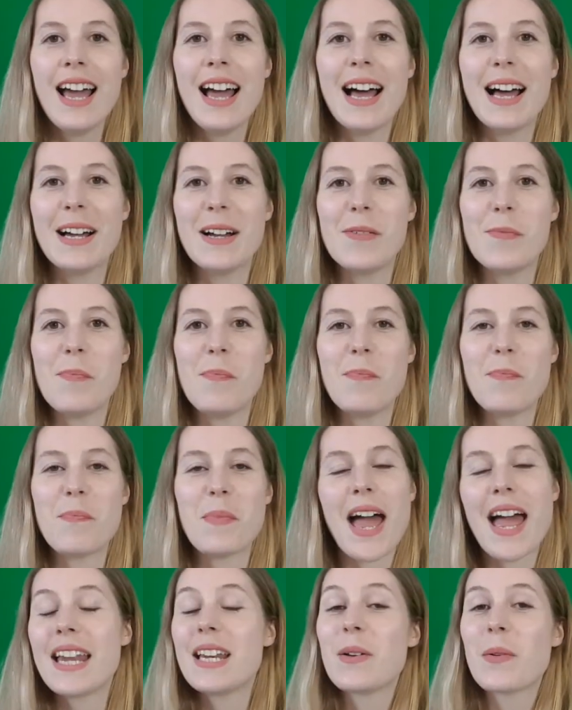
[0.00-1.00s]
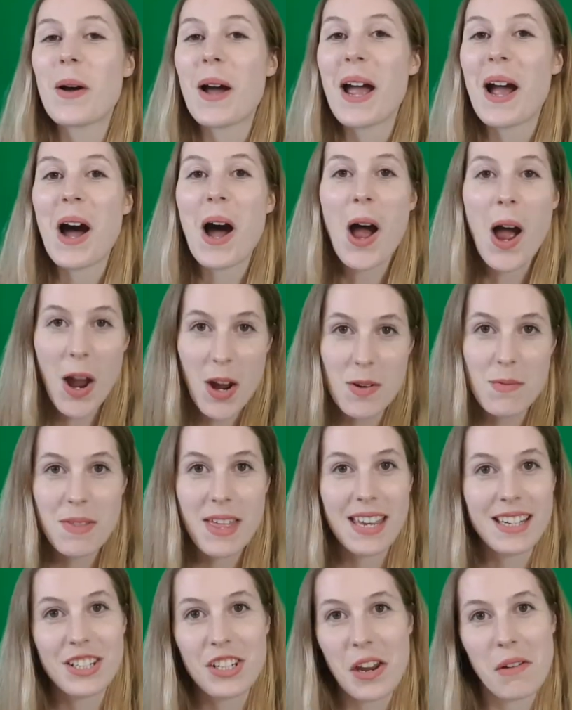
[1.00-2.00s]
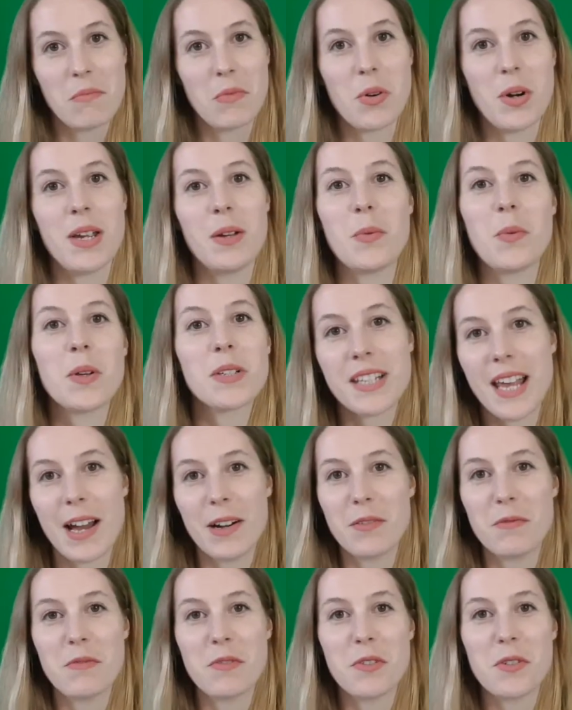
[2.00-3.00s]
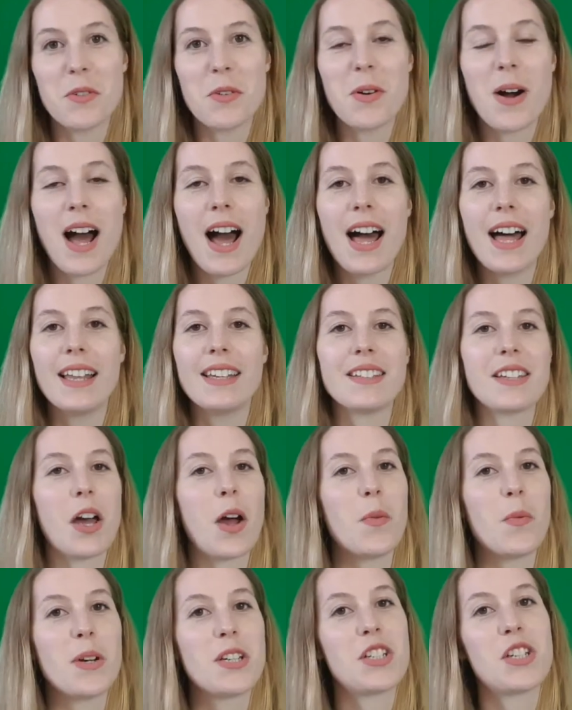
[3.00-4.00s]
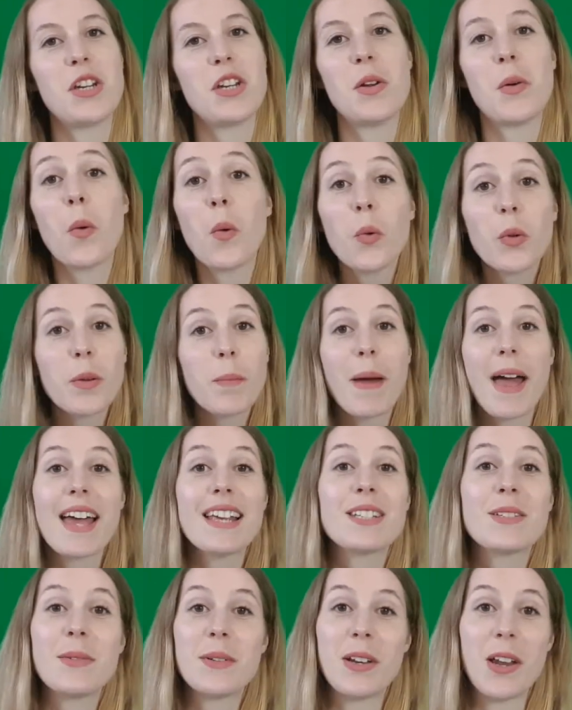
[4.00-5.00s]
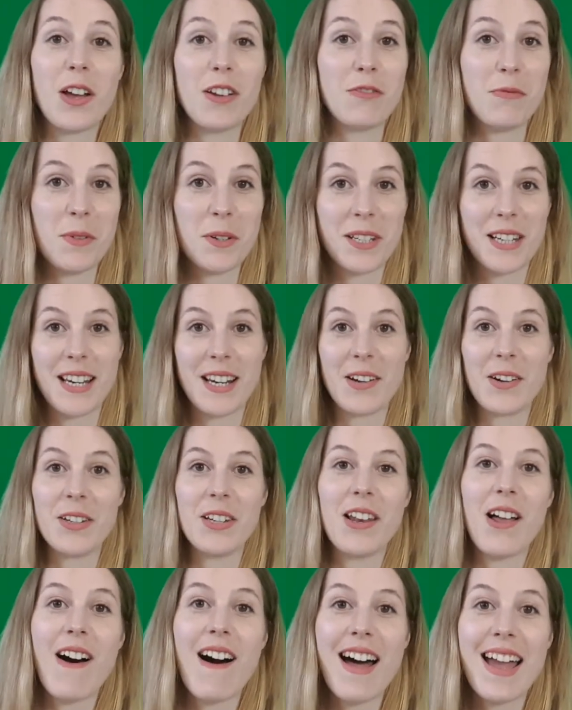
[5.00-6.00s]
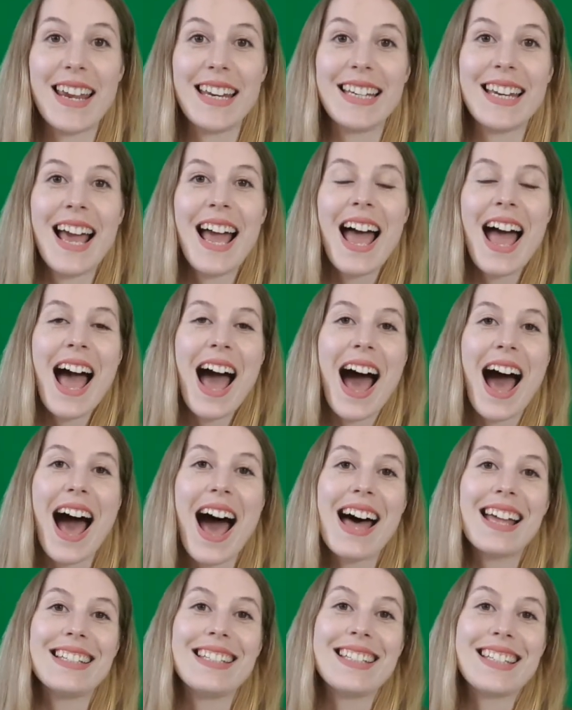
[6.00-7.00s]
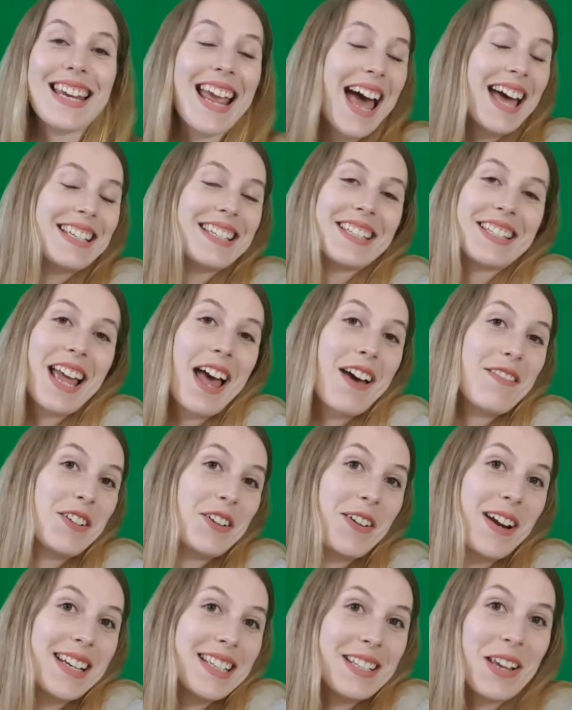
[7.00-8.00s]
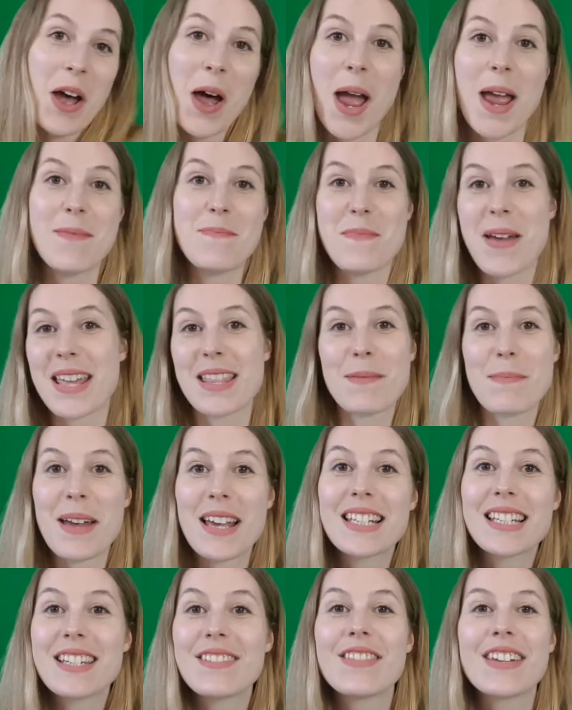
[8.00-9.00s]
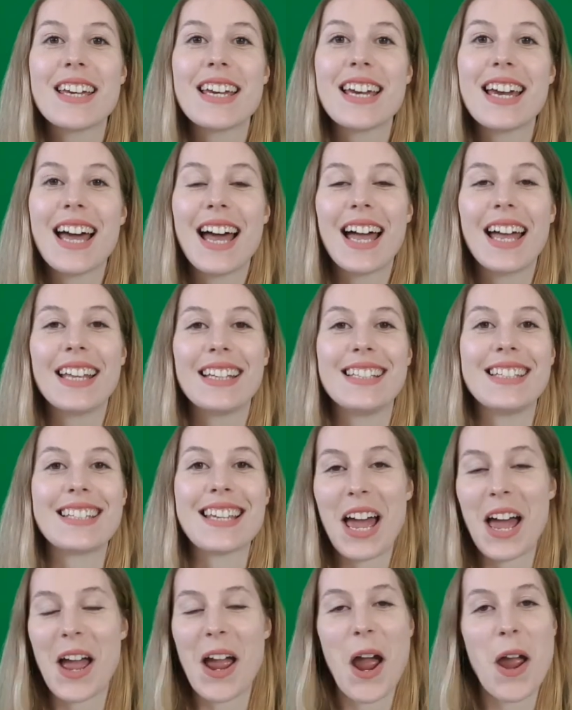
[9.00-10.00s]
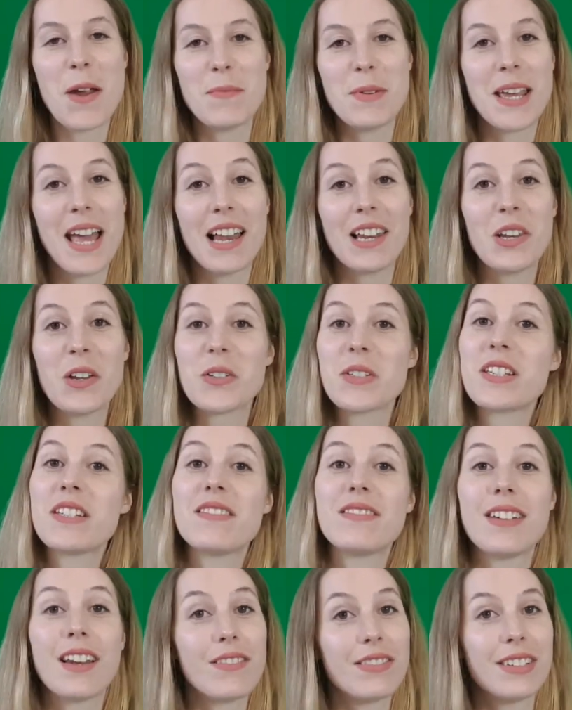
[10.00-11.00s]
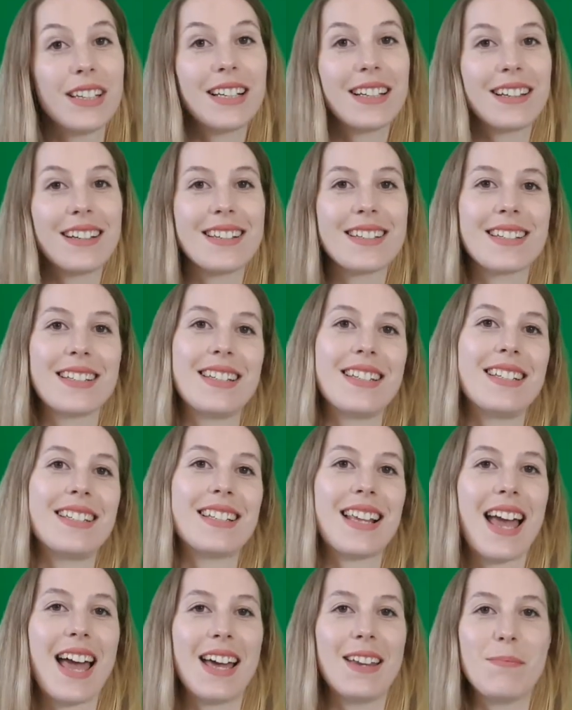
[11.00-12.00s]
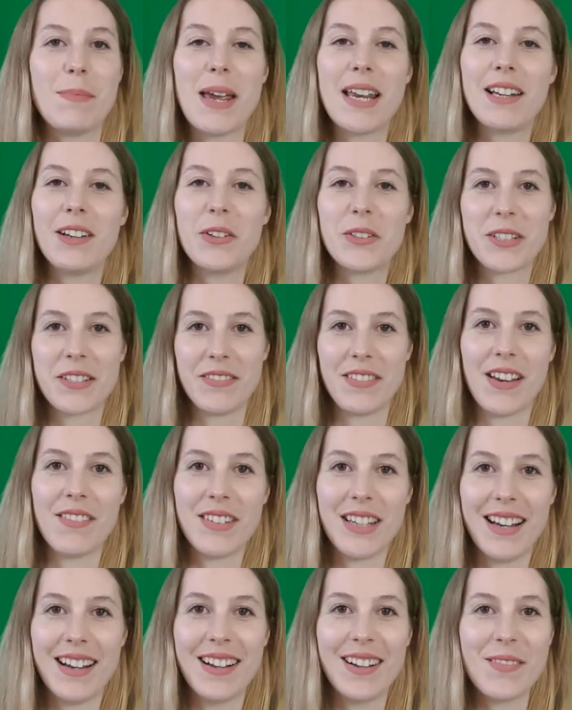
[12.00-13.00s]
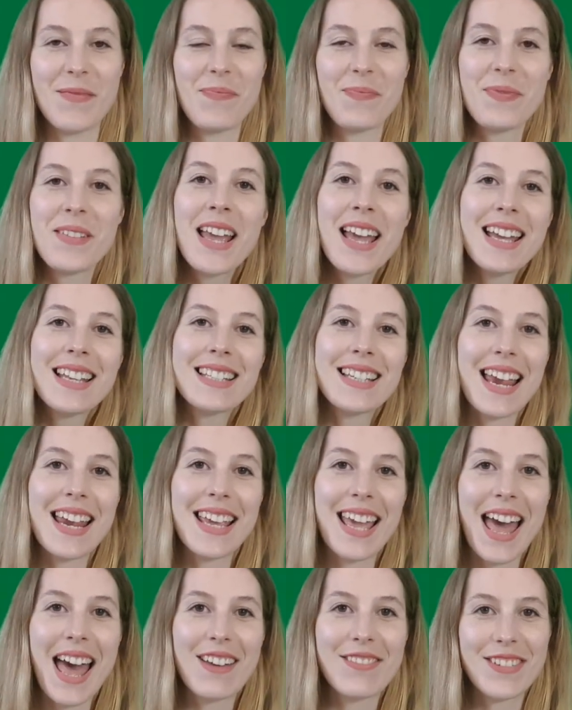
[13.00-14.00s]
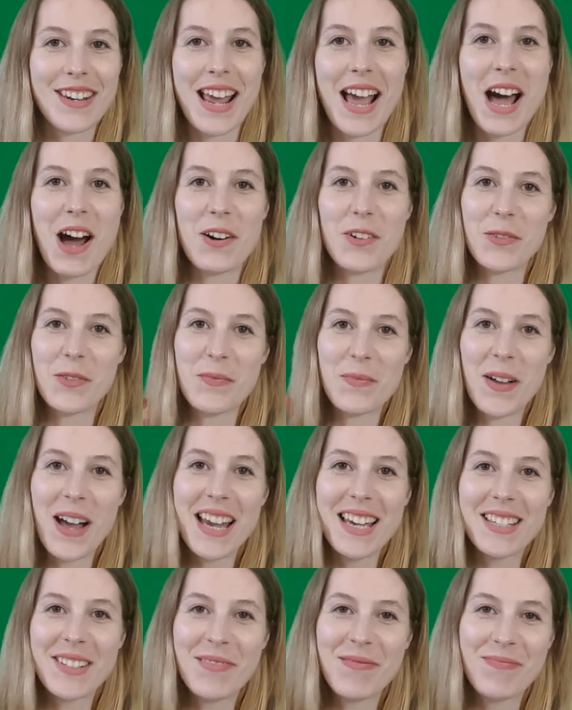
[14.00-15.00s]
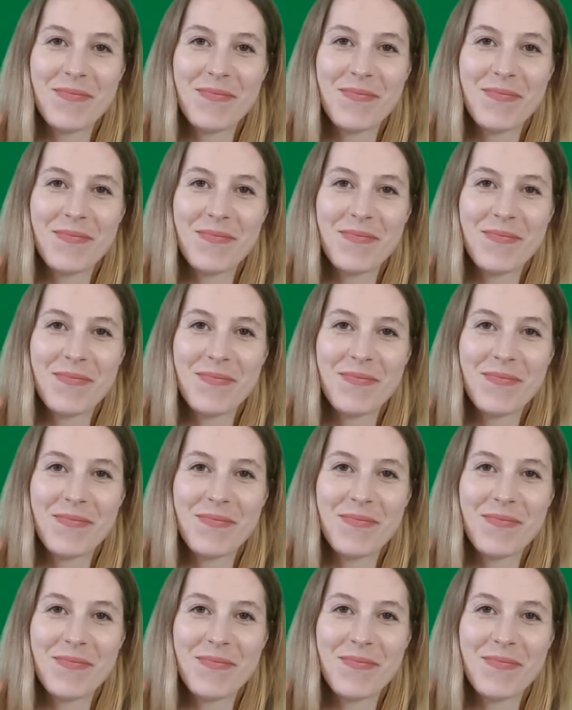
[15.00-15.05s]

But anyway, I hope that in general it was helpful, and I wish you all the best with life modelling online. And yeah, just have a great time, make the best of it, and I hope you get lots of lovely classes and make lots of lovely art. Take care for now. Bye.